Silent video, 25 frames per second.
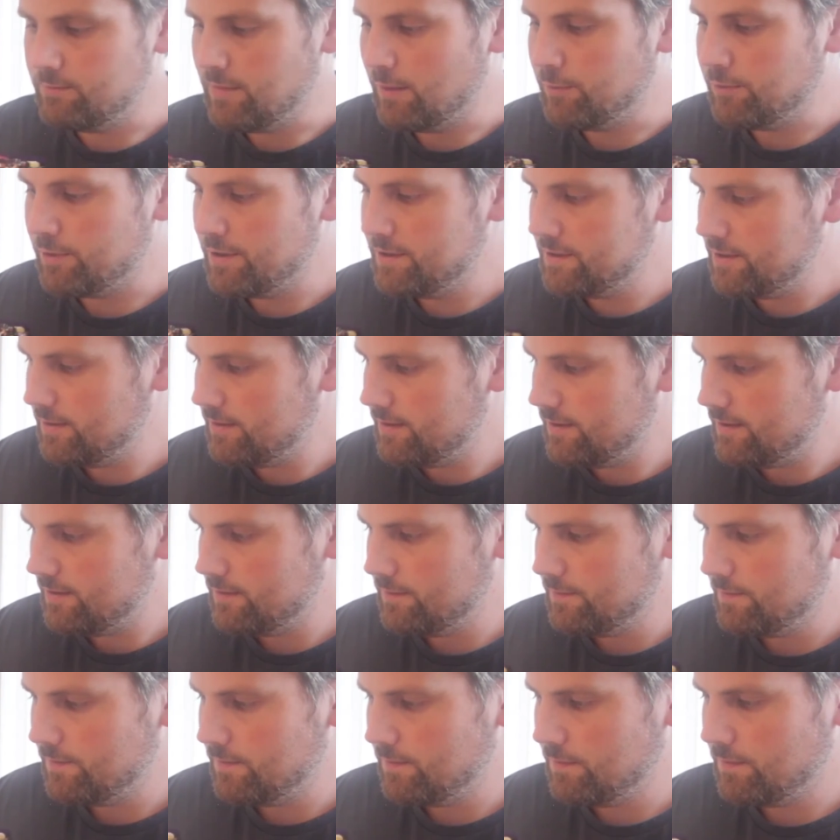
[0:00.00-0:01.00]
memorize it.
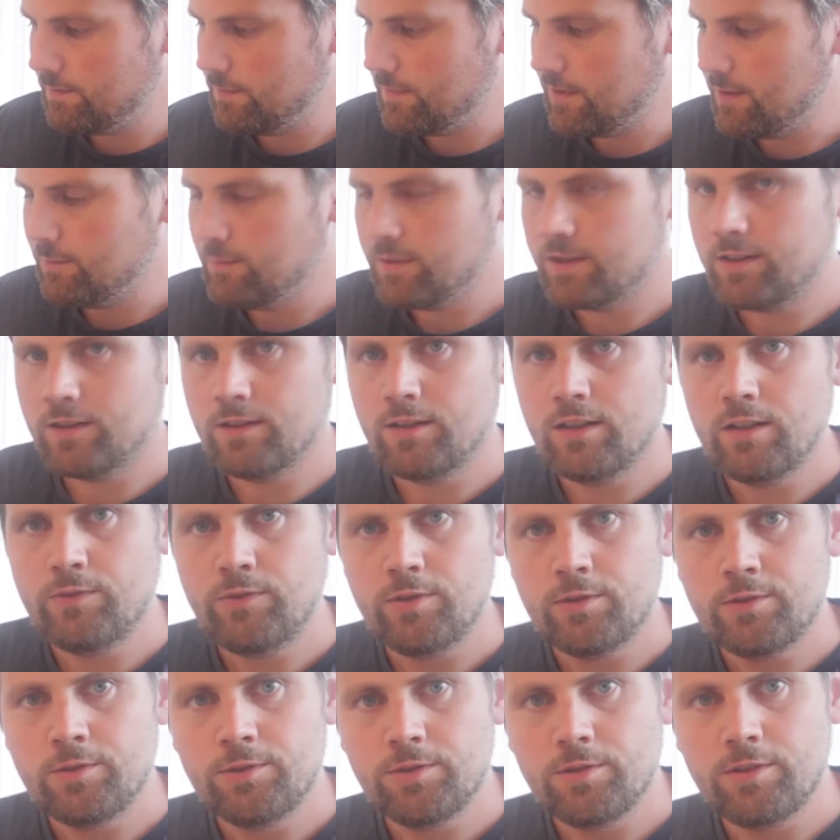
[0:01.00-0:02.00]
But if
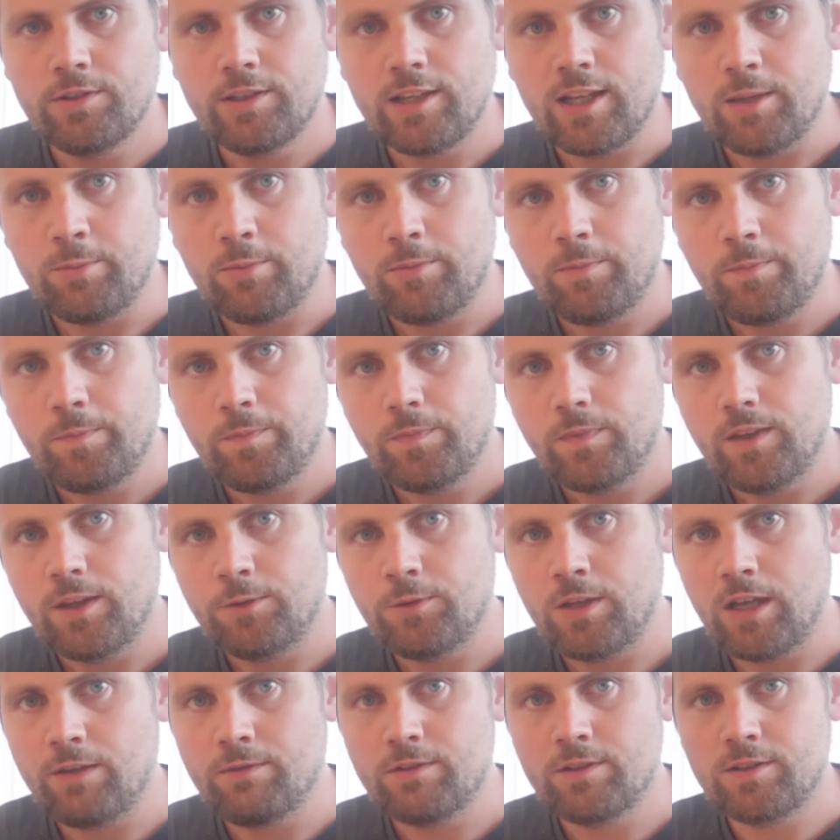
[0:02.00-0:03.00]
you're new to the game and
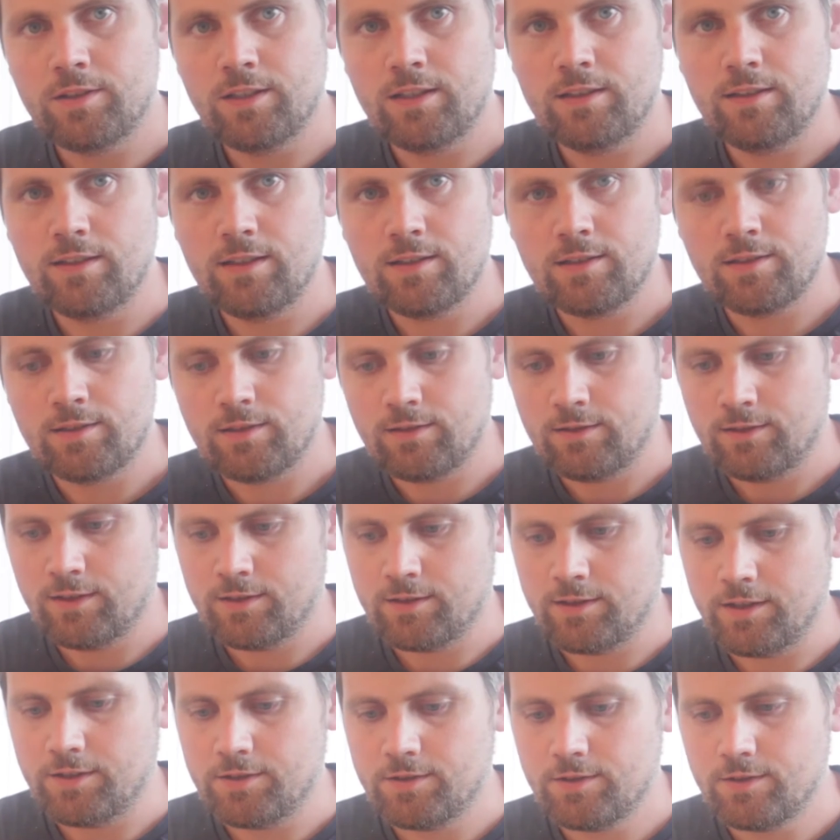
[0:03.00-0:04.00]
you haven't seen
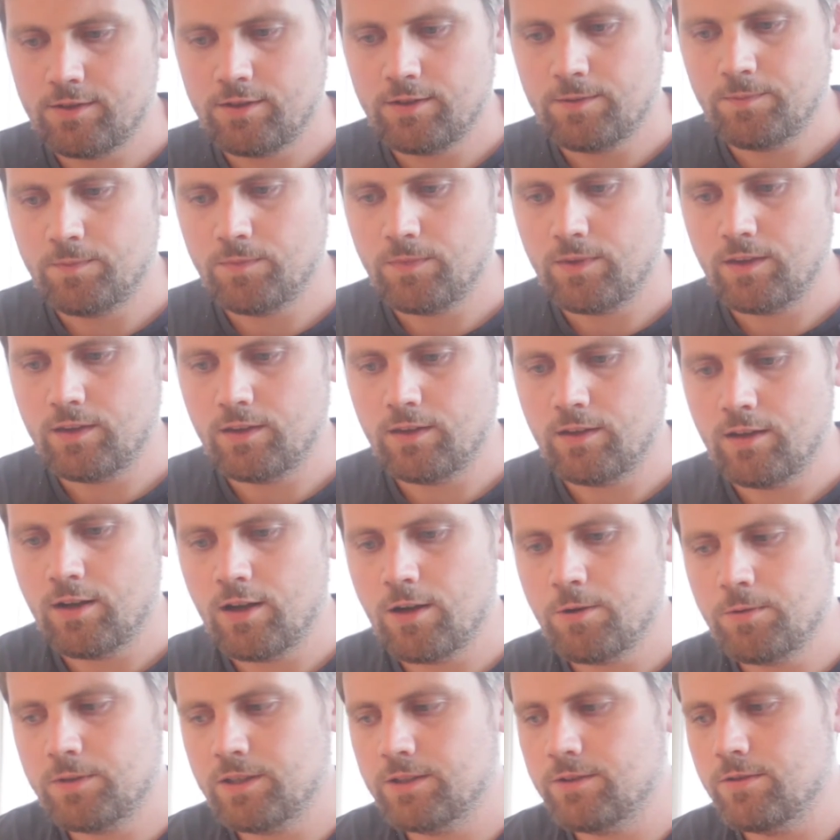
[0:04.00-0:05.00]
this list,
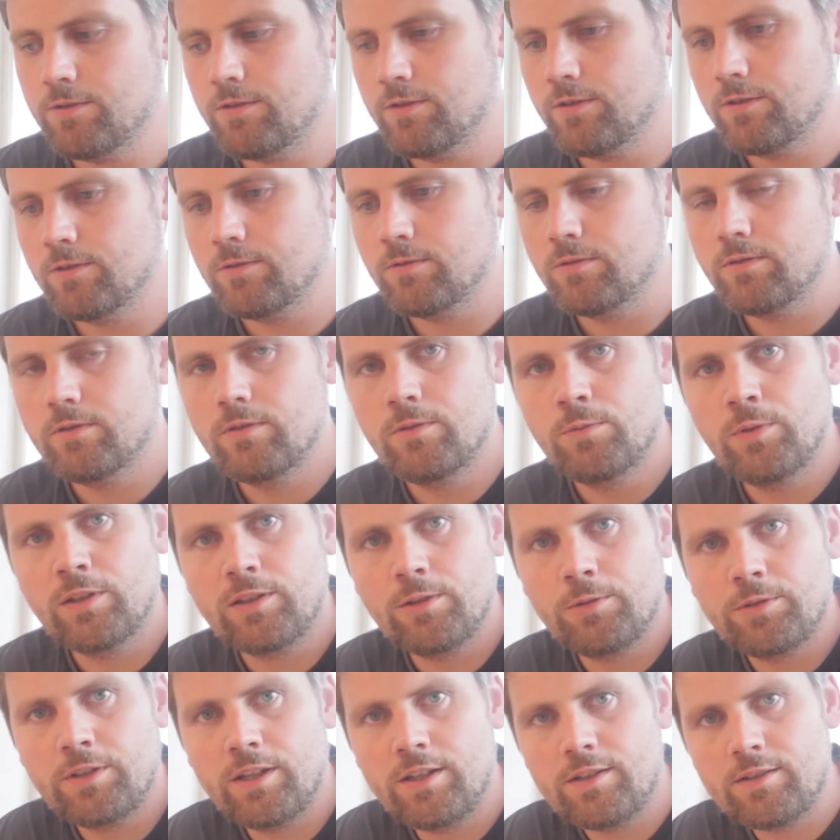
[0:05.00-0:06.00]
how can you know
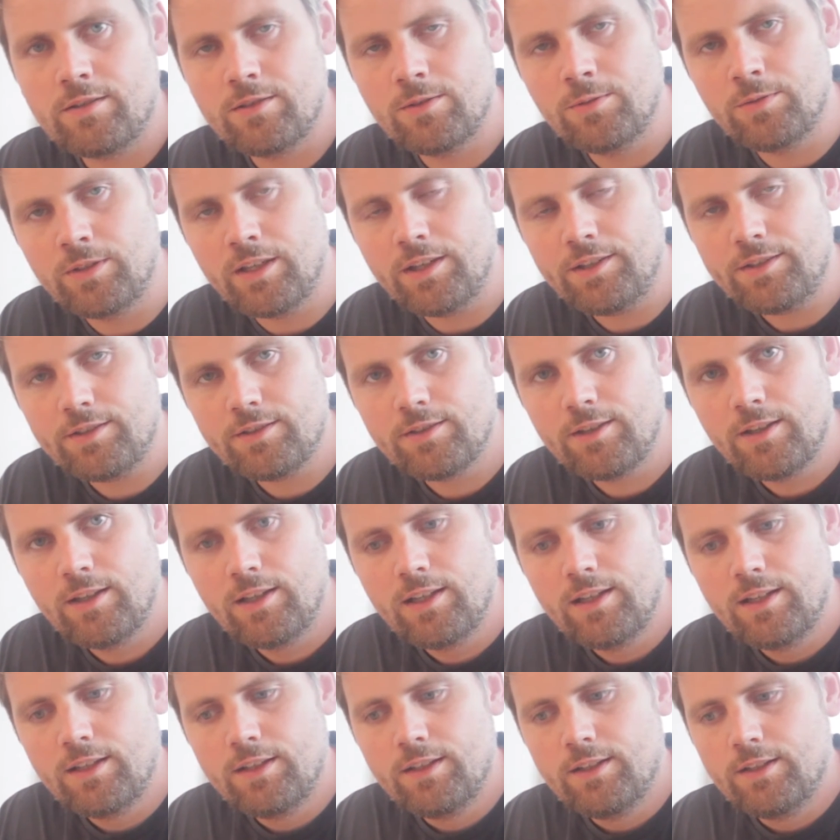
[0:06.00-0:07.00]
what location to guess?
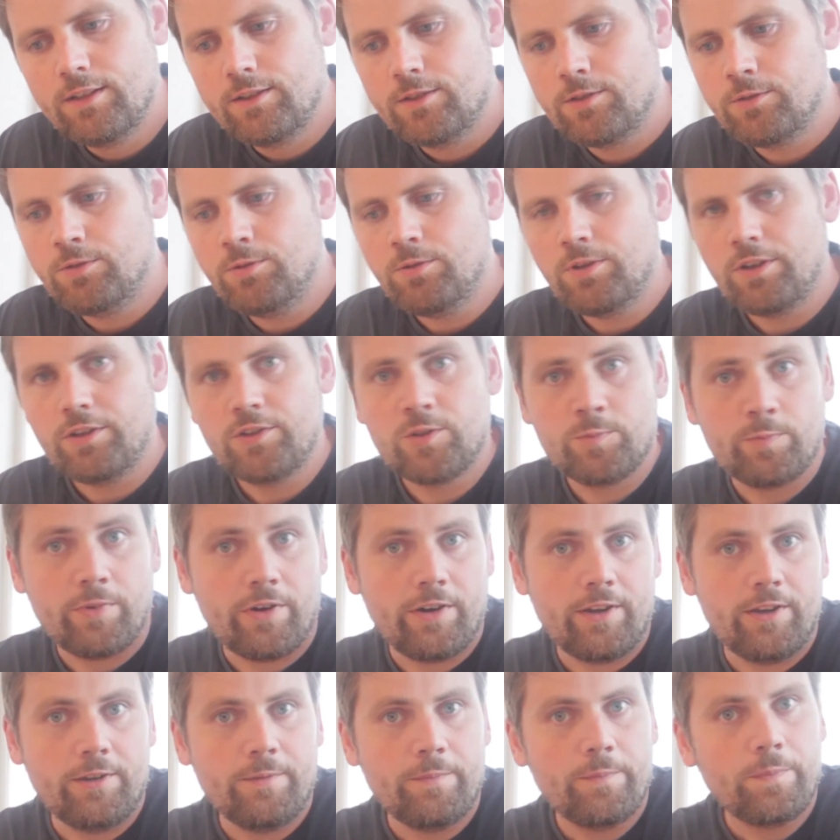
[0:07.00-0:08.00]
So you're the
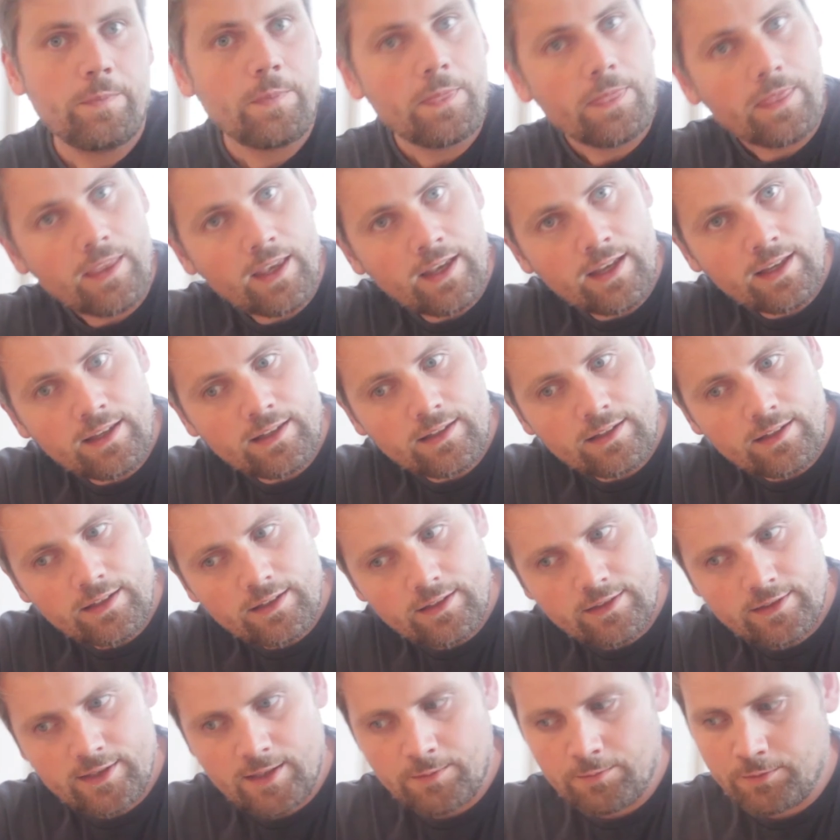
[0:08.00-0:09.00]
spy,
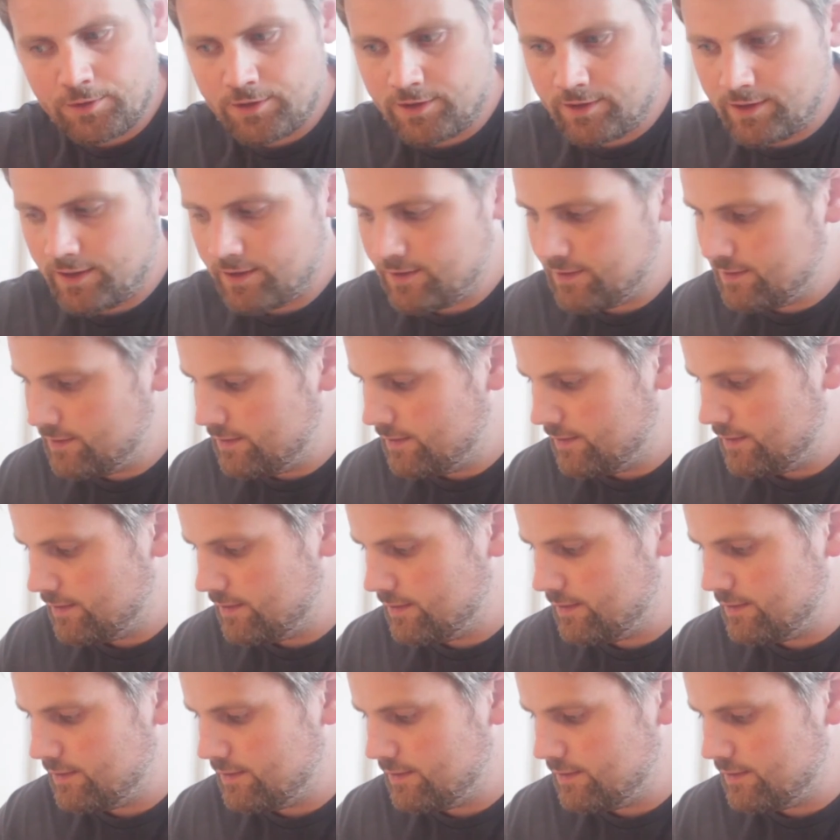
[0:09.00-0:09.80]
and someone says